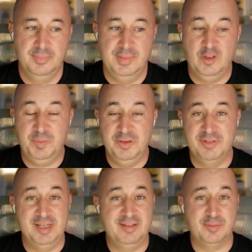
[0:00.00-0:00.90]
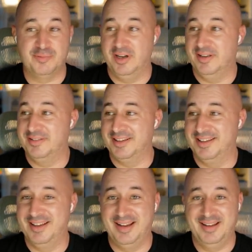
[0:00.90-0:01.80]
It's been really
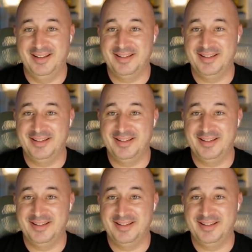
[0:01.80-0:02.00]
surprising, Alex.